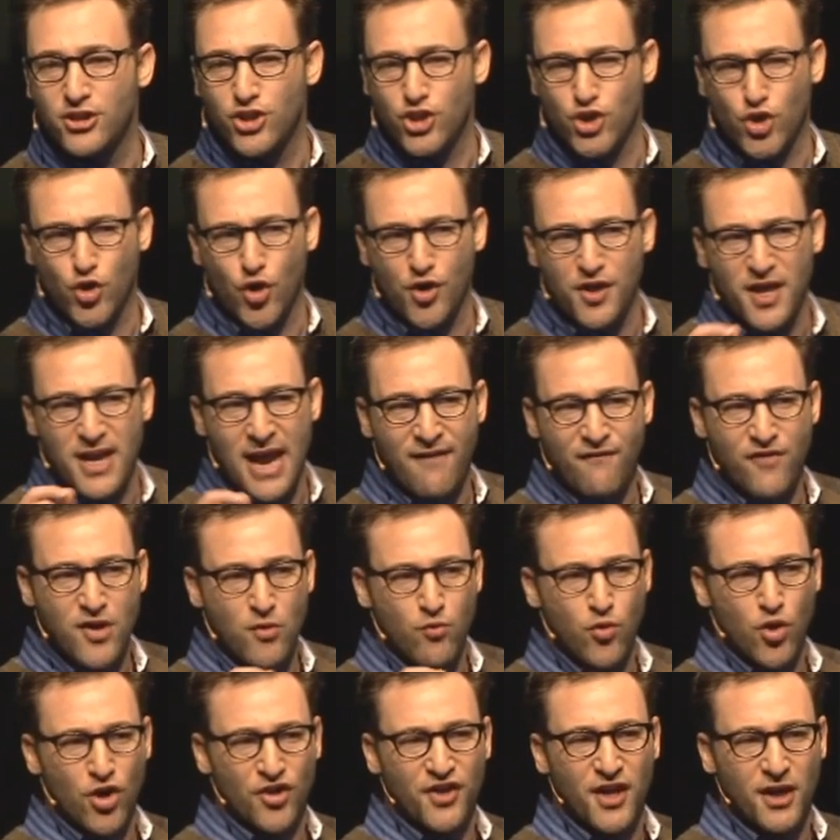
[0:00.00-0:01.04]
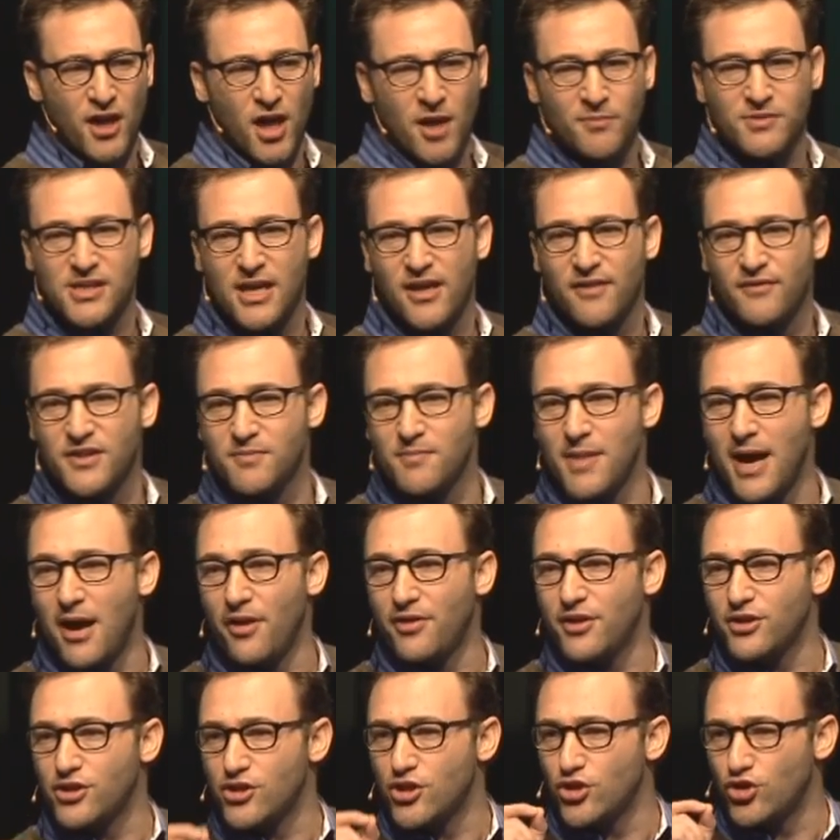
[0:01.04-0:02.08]
sure that every word that comes out of his mouth
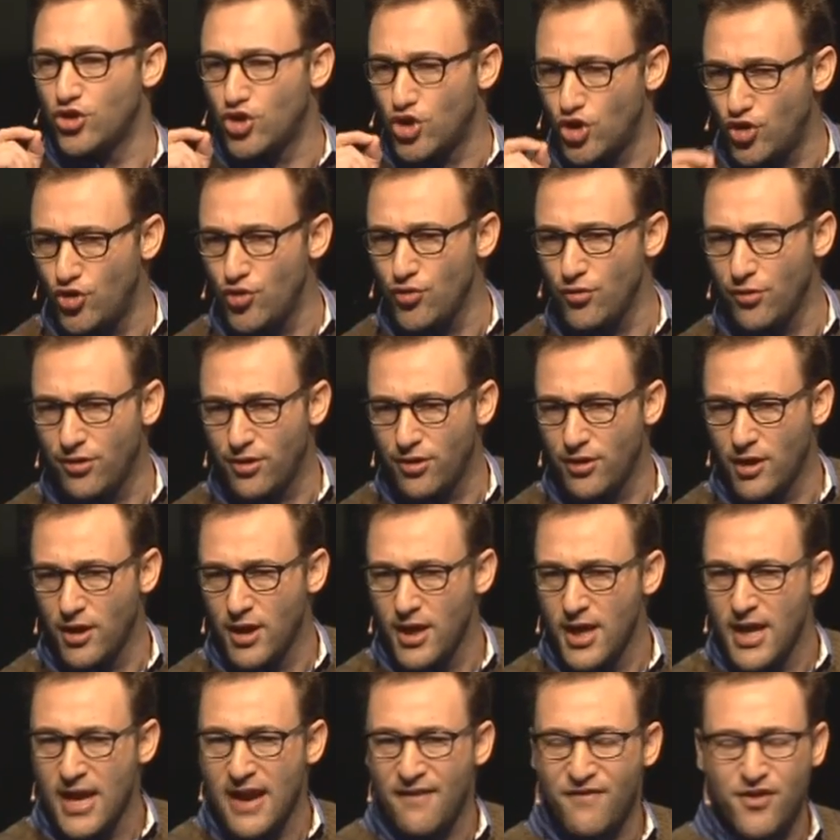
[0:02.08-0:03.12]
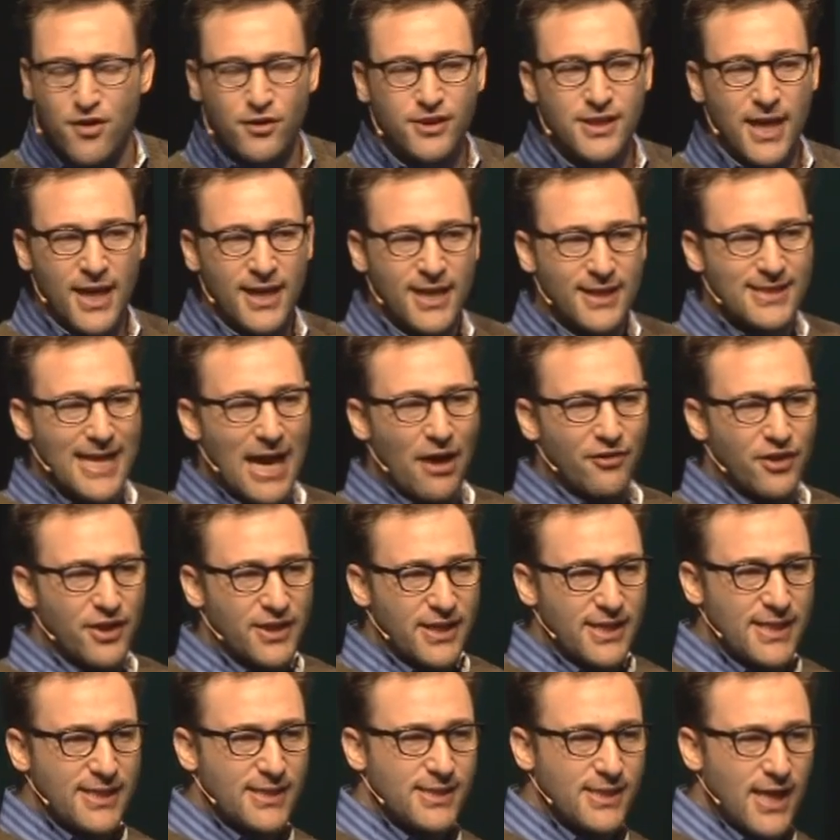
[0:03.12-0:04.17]
is the truth, if there's any doubt that
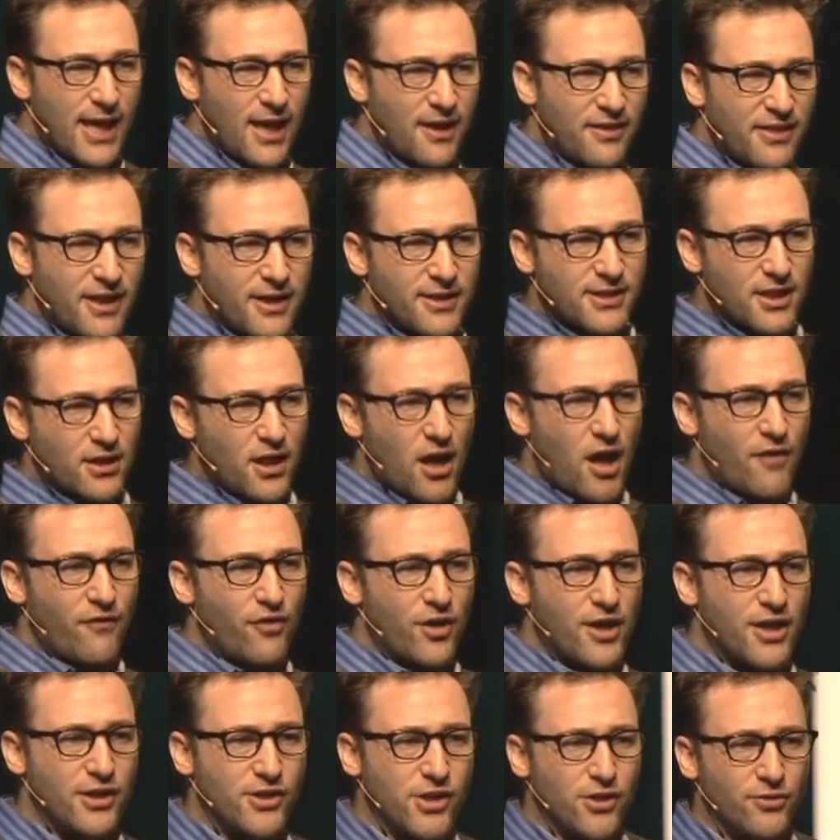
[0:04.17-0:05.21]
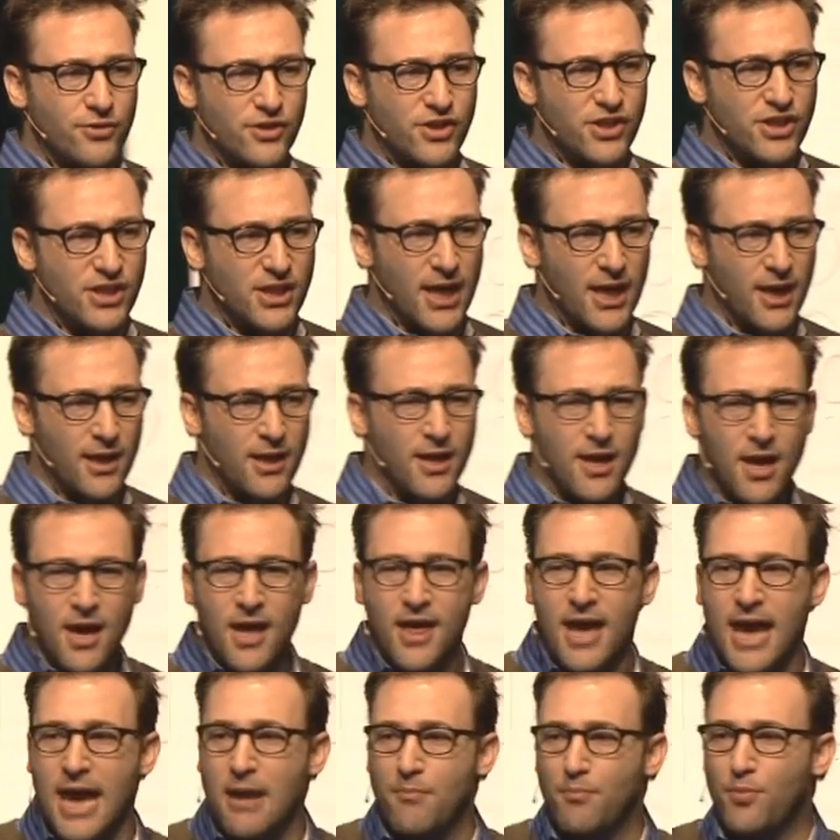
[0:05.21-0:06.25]
he's saying things to cover his own skin,
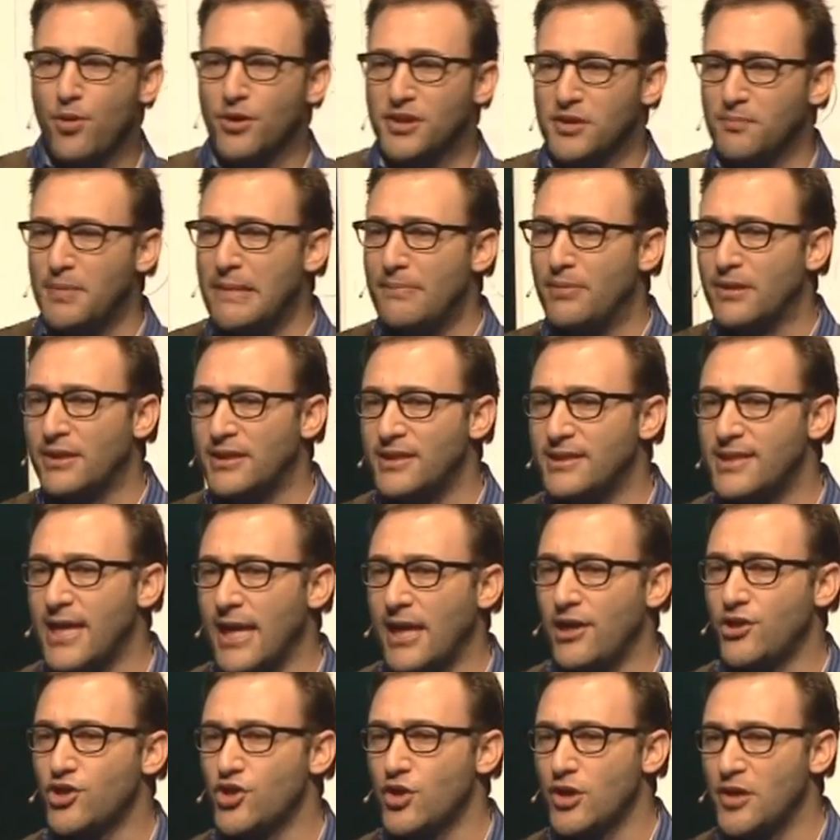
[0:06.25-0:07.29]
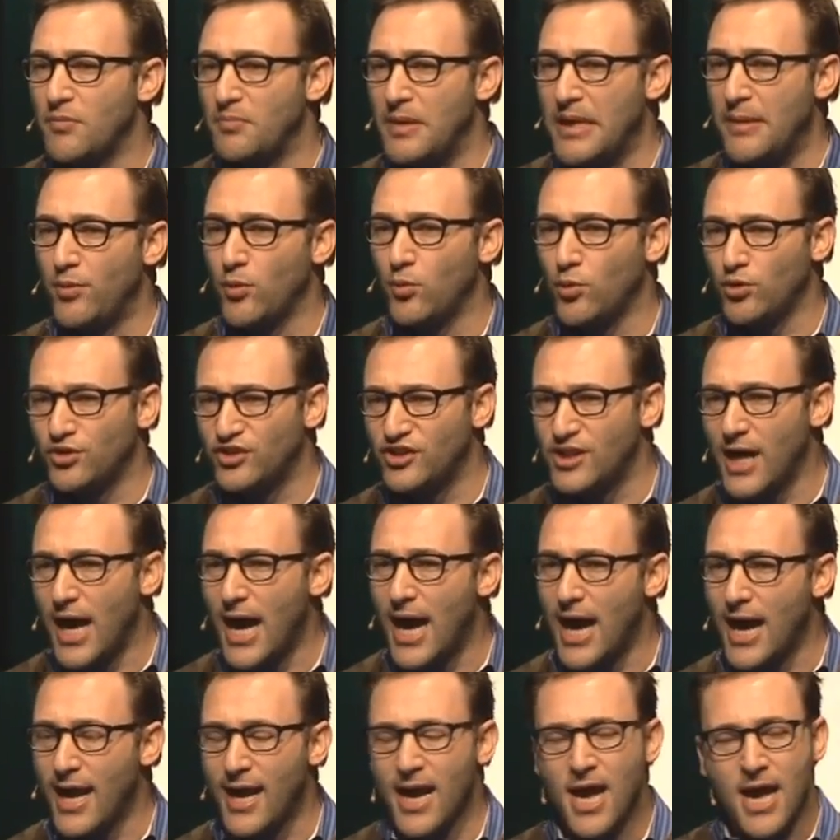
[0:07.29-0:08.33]
it puts people in danger and people will
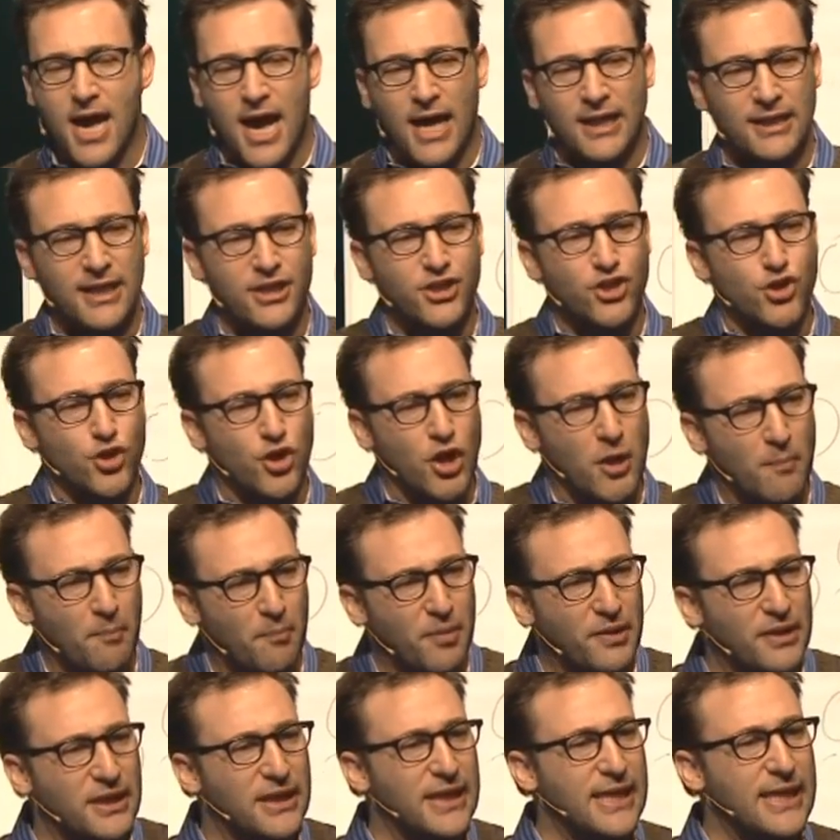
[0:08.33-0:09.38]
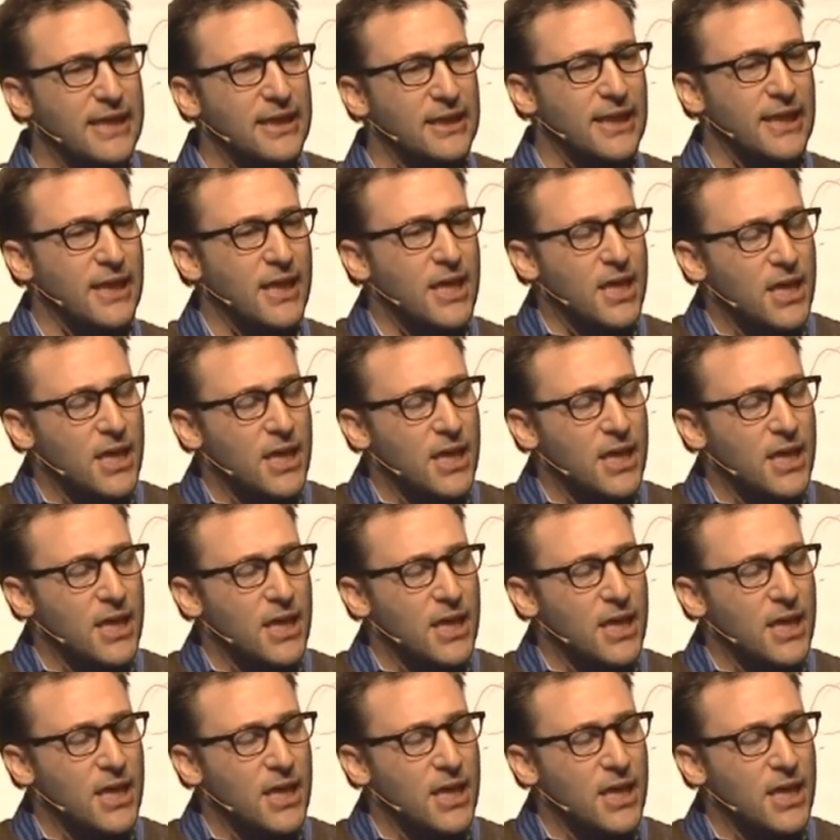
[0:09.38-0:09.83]
die. Unless you're completely